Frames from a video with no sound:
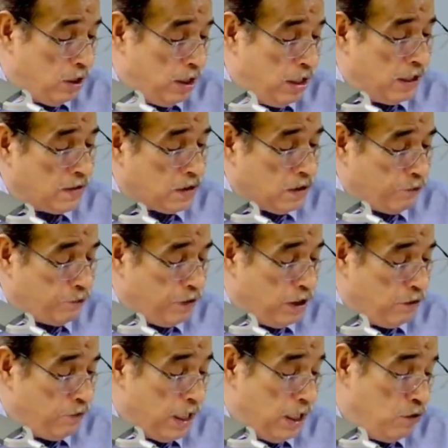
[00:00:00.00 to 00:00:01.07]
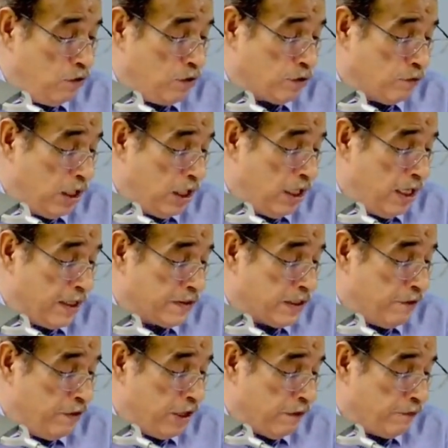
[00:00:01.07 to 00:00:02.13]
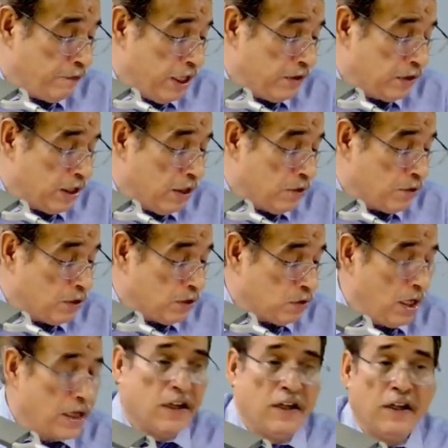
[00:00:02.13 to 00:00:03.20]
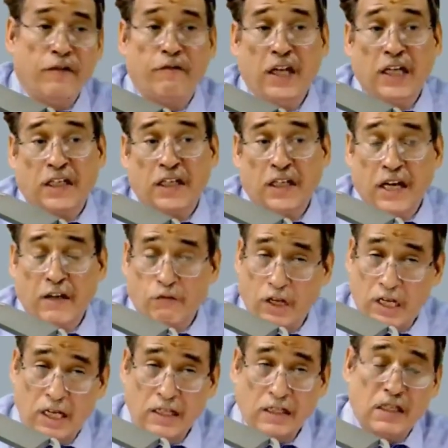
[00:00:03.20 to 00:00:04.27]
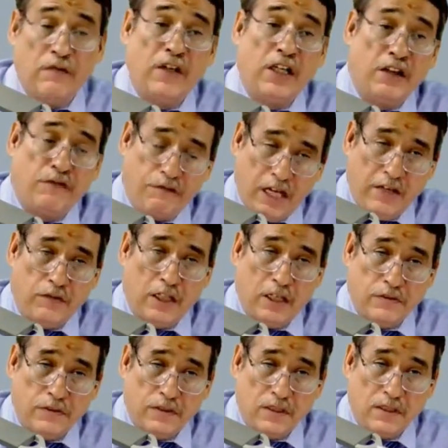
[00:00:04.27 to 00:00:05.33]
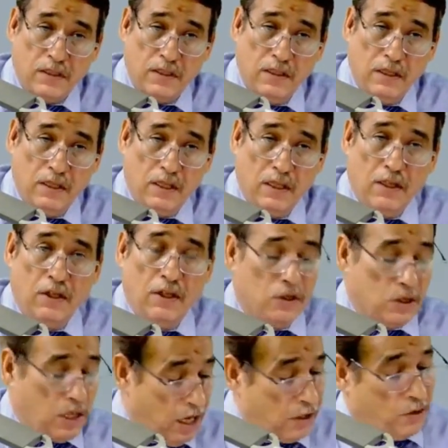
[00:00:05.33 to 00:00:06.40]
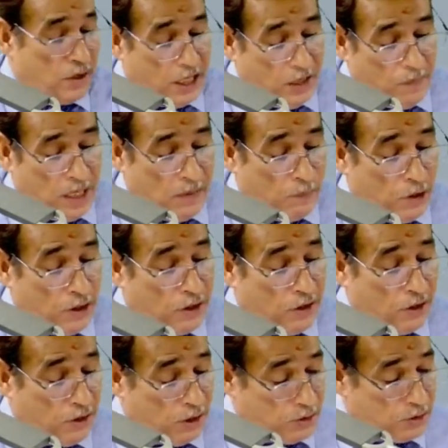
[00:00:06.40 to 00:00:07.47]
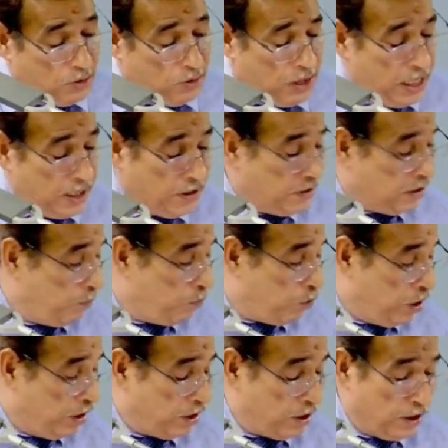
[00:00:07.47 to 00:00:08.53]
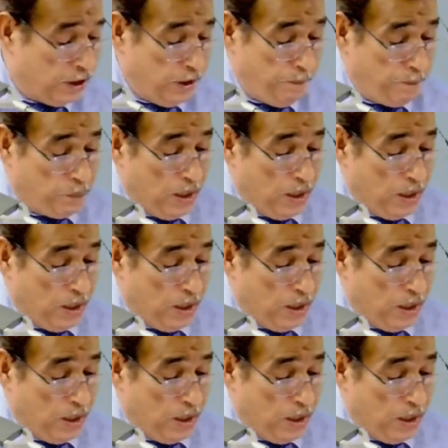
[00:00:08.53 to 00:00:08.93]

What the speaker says: Let us say fair value is 1,75,000. So I can reflect it at 1,75,000. Are you getting my point or not? So that is the point here.